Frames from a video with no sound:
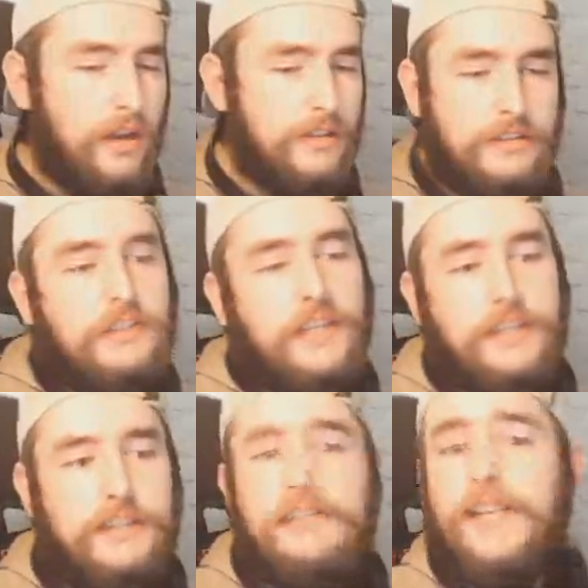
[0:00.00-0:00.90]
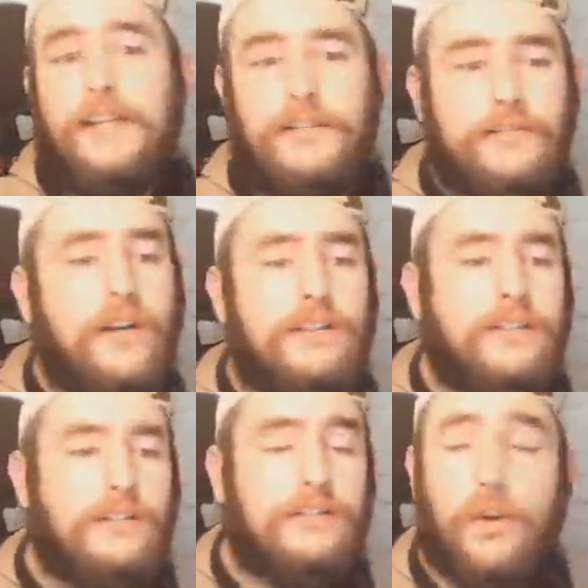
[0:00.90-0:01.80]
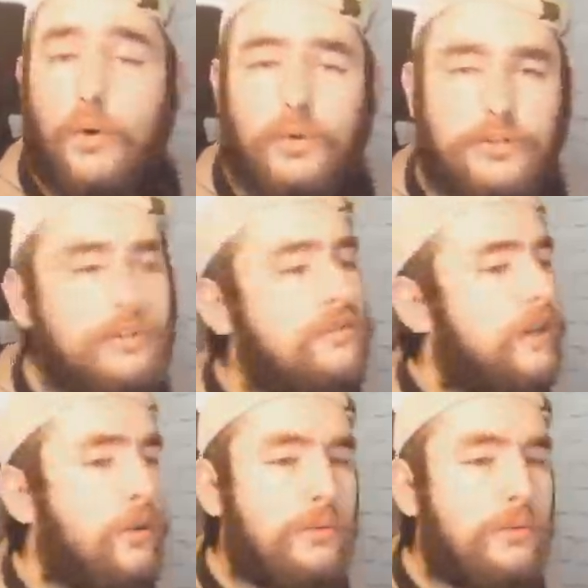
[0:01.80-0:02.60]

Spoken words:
say it's settlers versus scorched, just